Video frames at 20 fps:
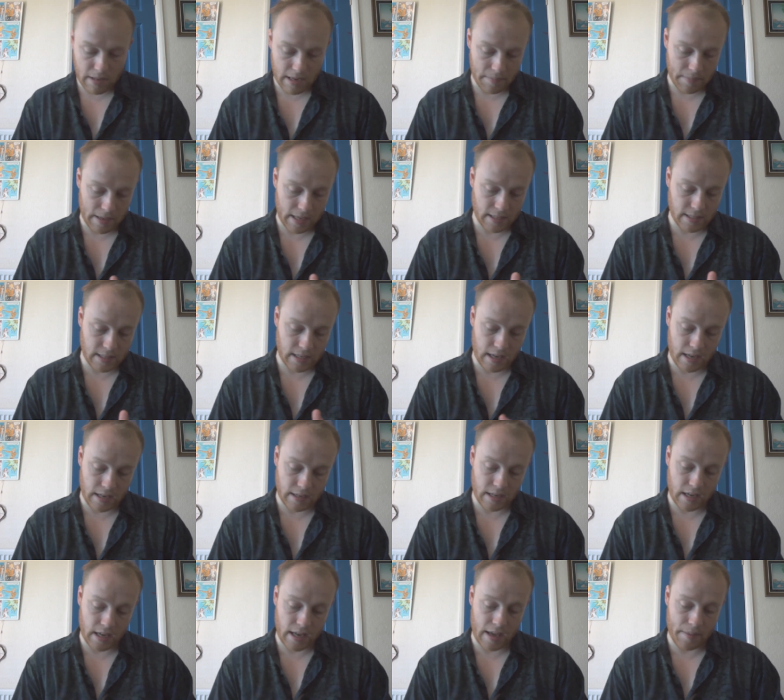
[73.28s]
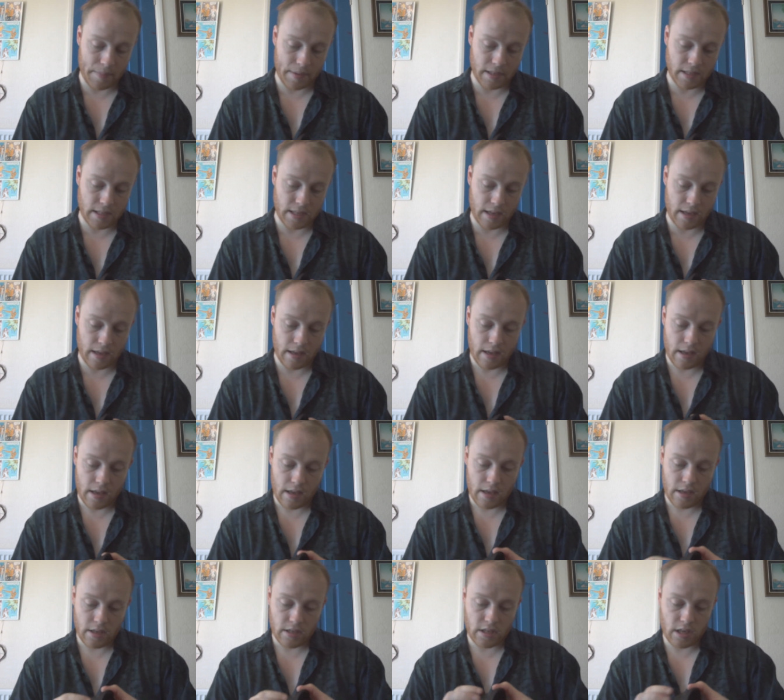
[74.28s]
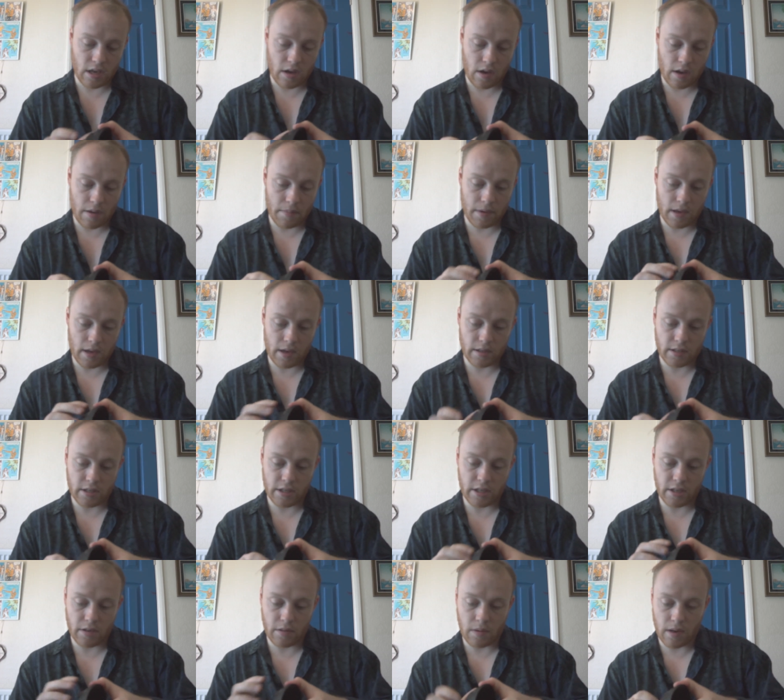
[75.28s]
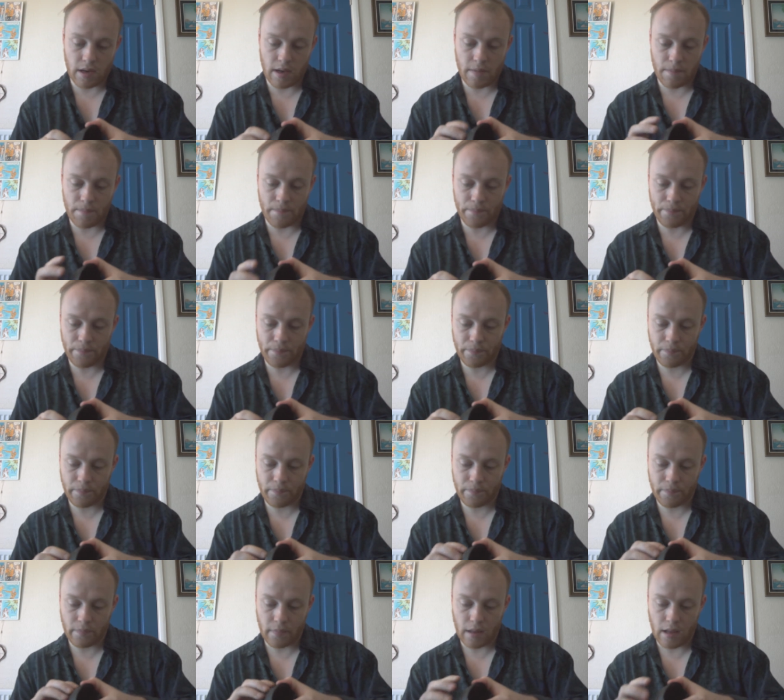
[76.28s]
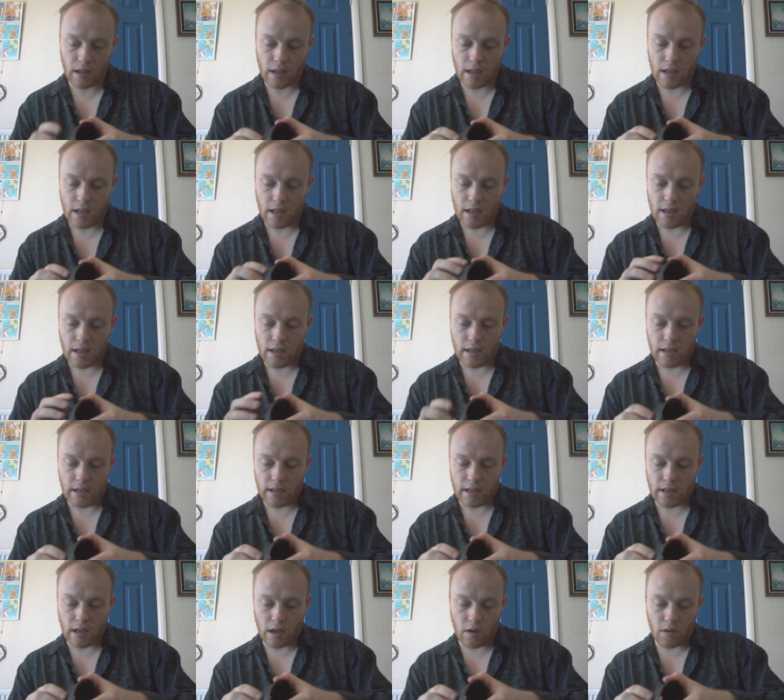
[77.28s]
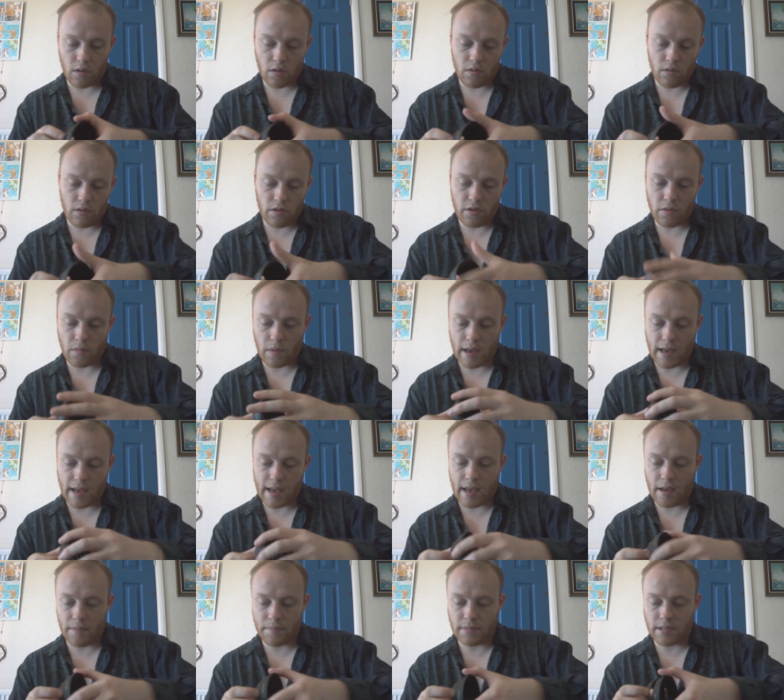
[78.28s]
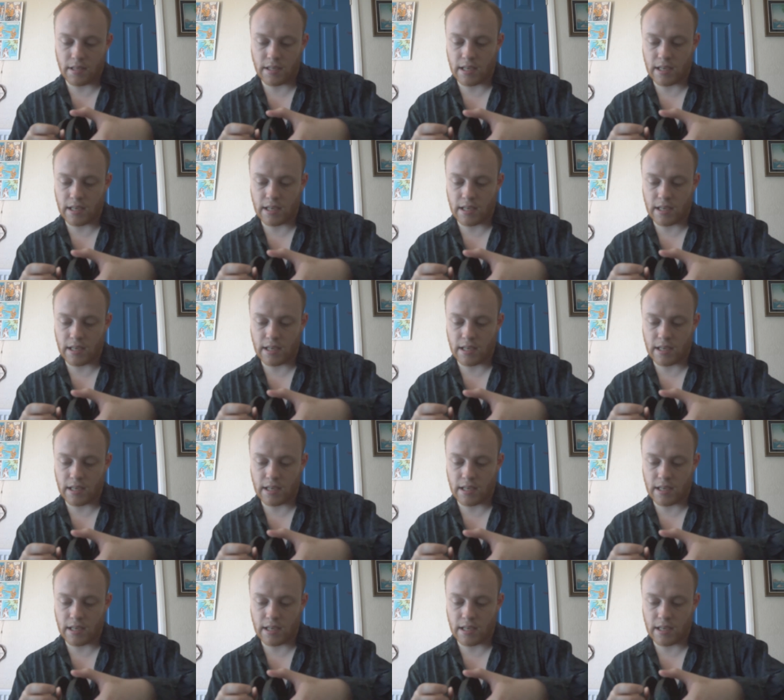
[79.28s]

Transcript: millimeter diameter so I'm going to um, go all the way up to